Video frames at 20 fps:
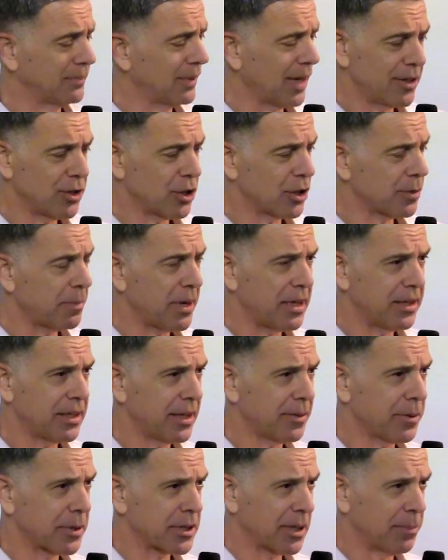I just
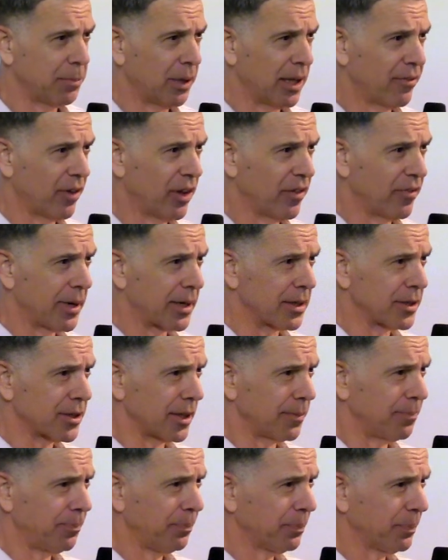maintain the same level of
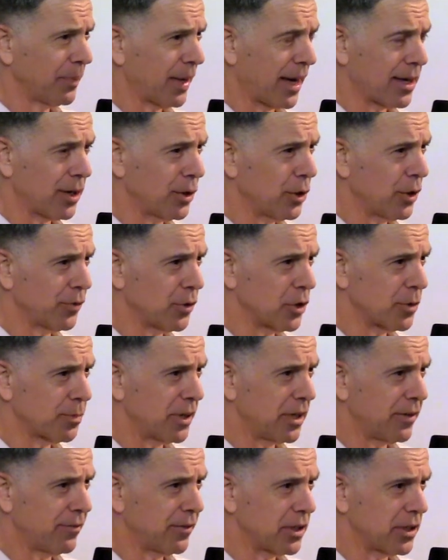medicine. I don't know if there's
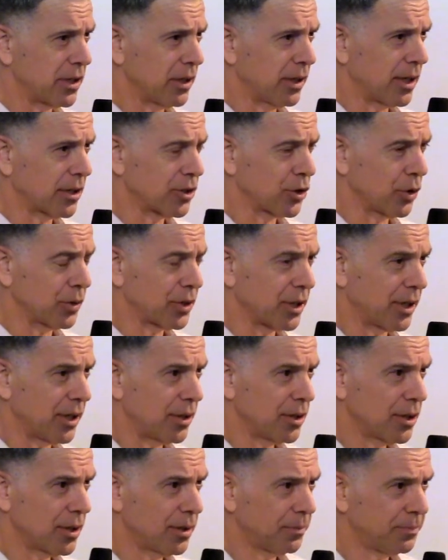any physiological
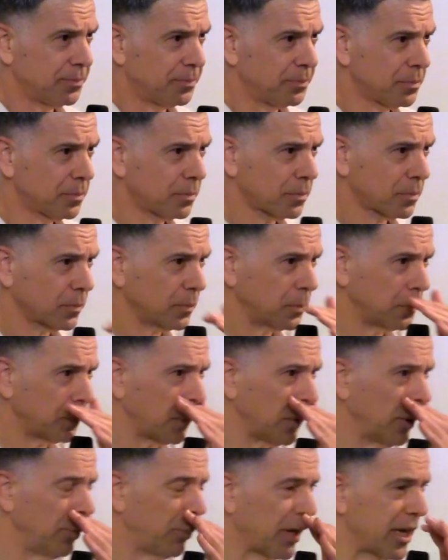change. Okay.
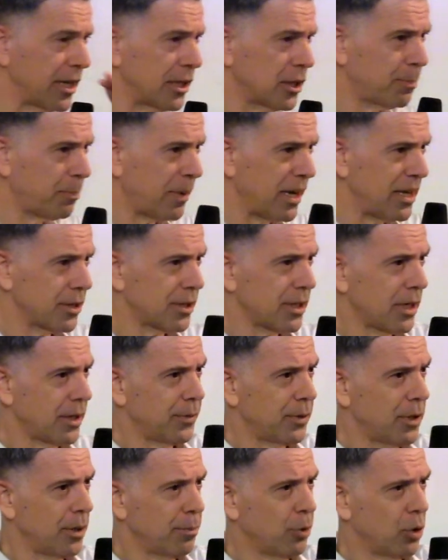But I space out
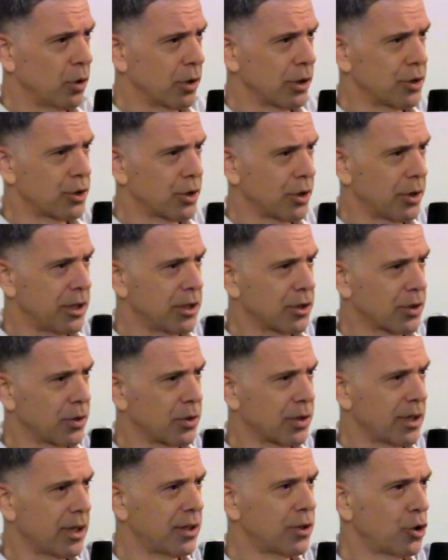the Iboga journey so
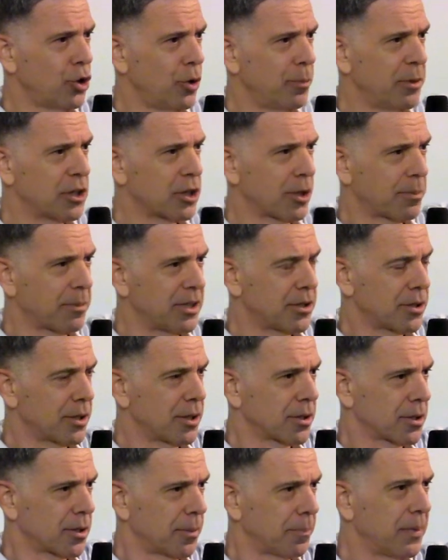there's not too much in my
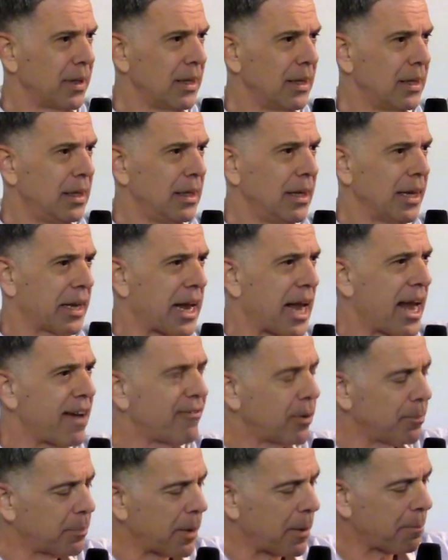system. And I
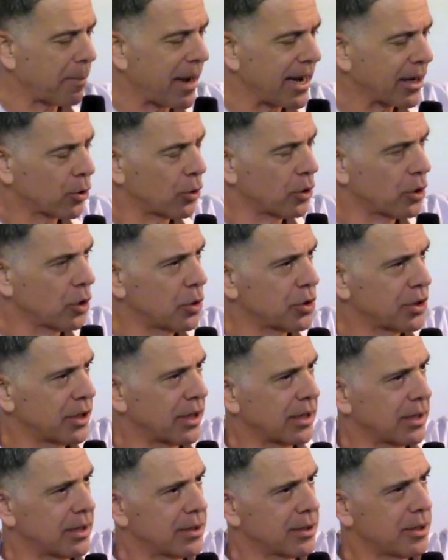haven't been
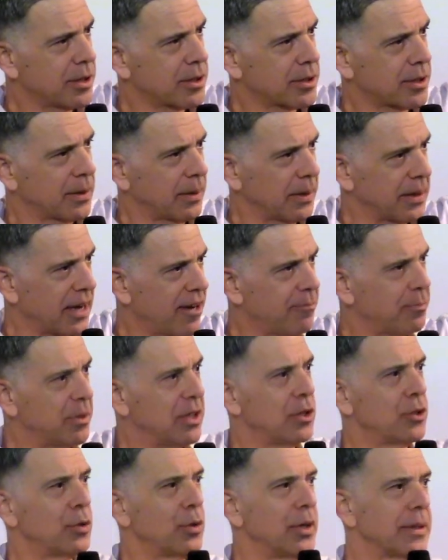microdosing consistently. I've
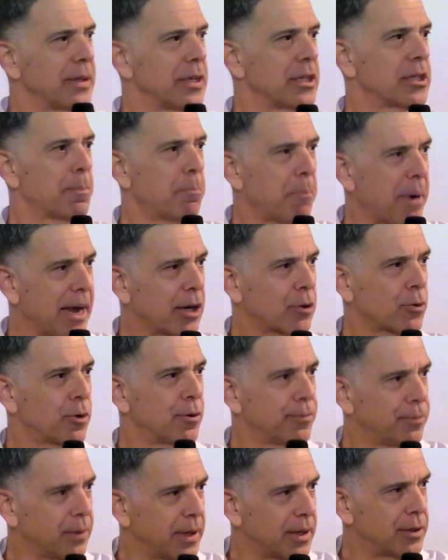been doing this
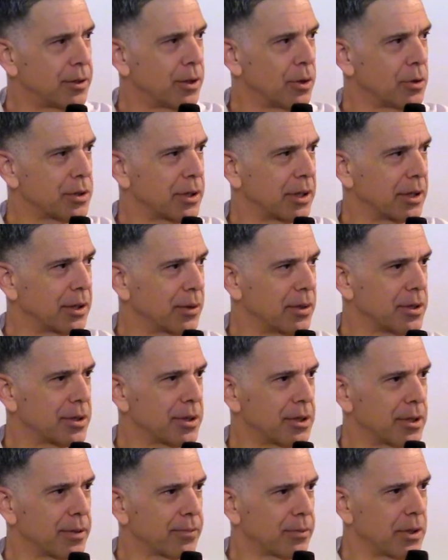microflood dosing. There is a
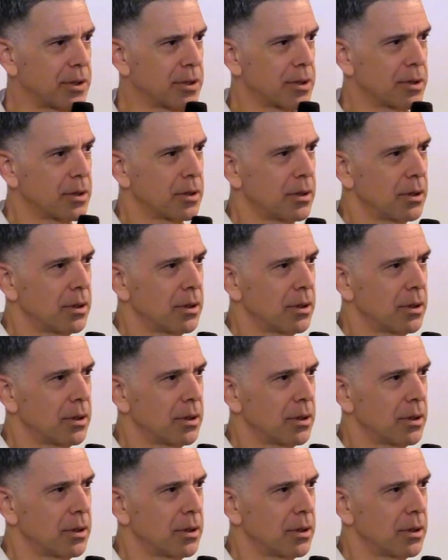difference.